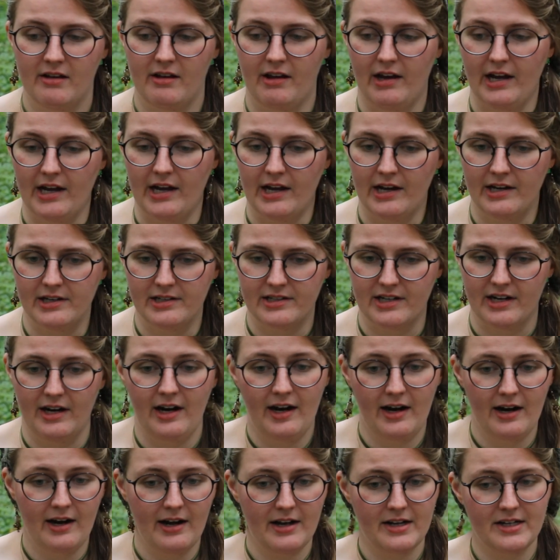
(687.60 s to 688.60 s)
and
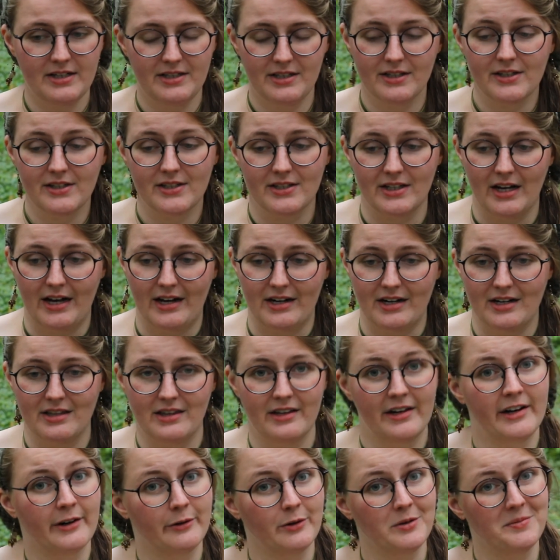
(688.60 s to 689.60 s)
I decided
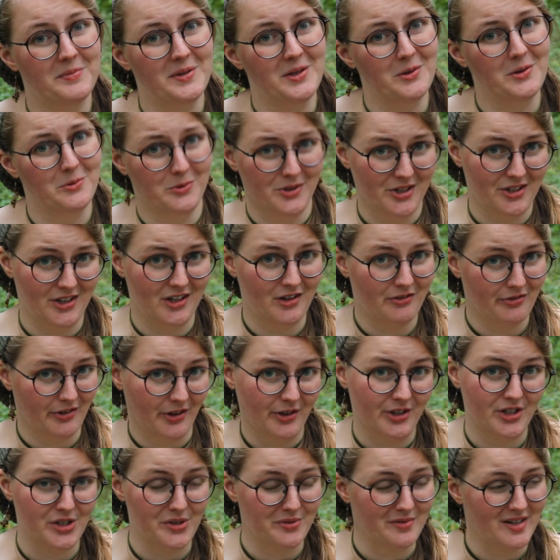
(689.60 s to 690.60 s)
that it would be really
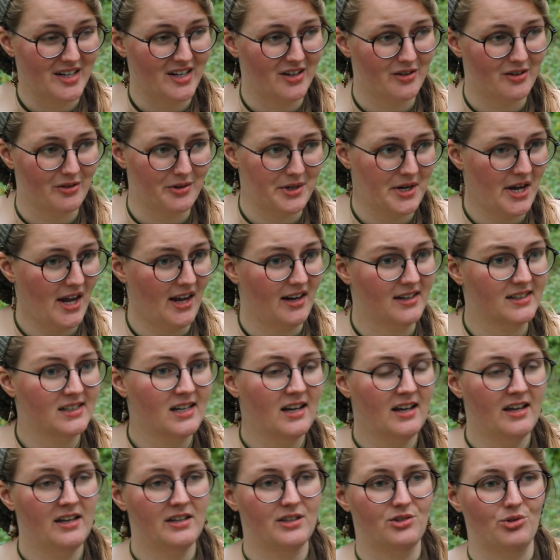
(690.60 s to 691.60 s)
fun to recreate.
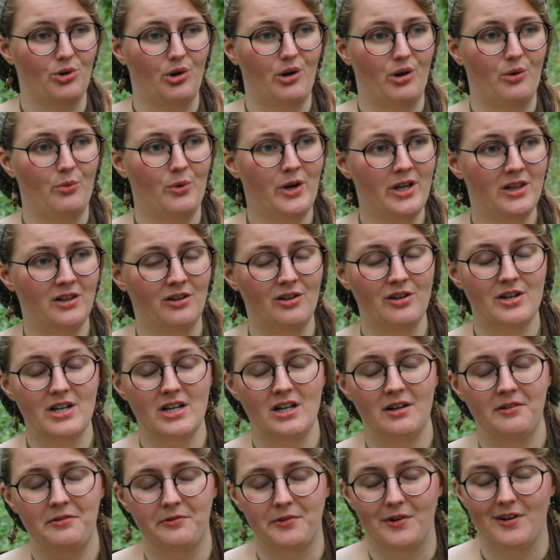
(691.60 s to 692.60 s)
So I went
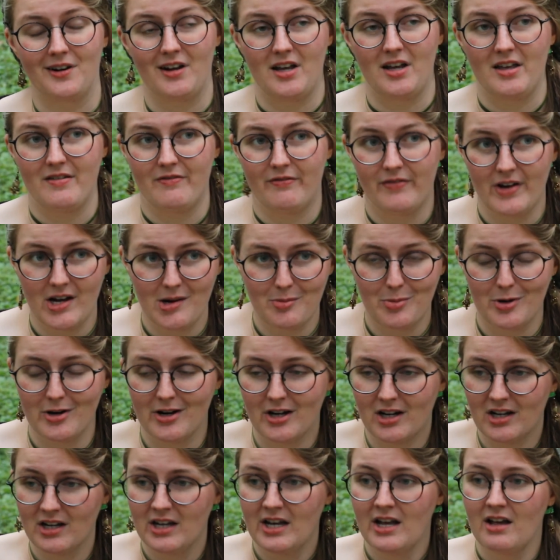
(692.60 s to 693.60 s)
looking for a
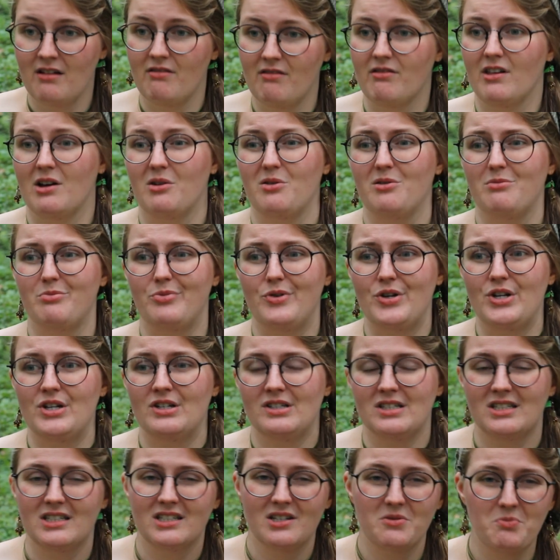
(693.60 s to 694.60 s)
fabric that would be
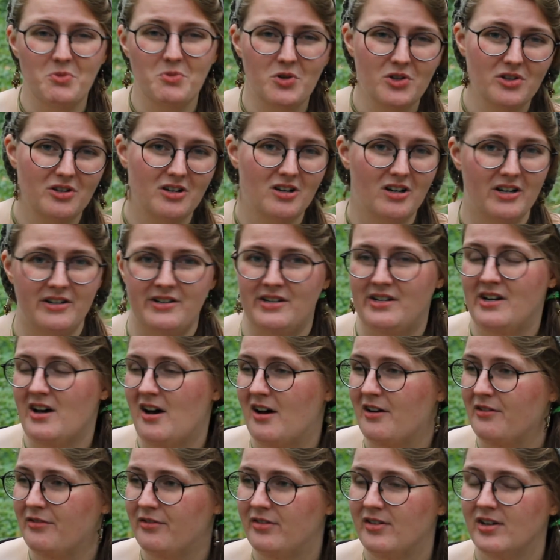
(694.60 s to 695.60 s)
similar
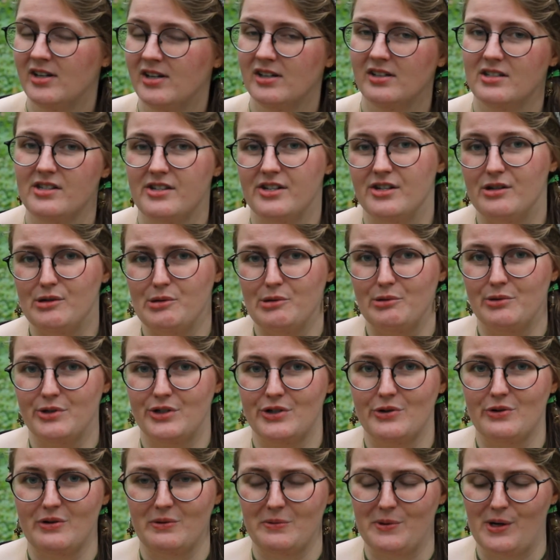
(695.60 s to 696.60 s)
enough to
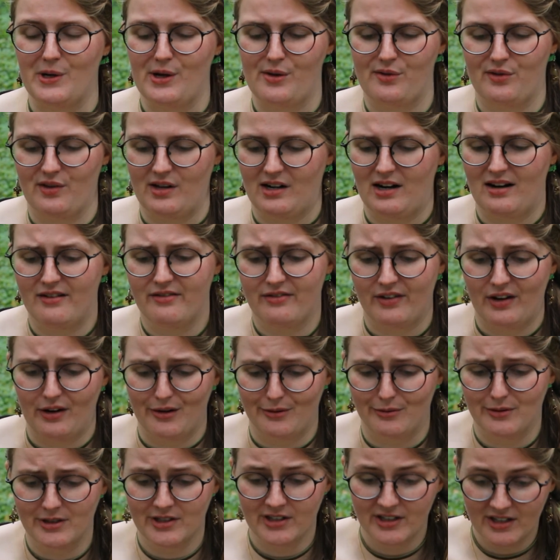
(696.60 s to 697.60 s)
do it with, and I
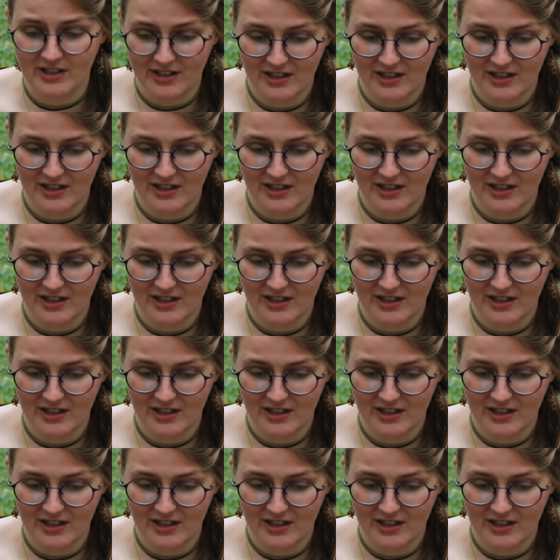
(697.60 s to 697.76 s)
found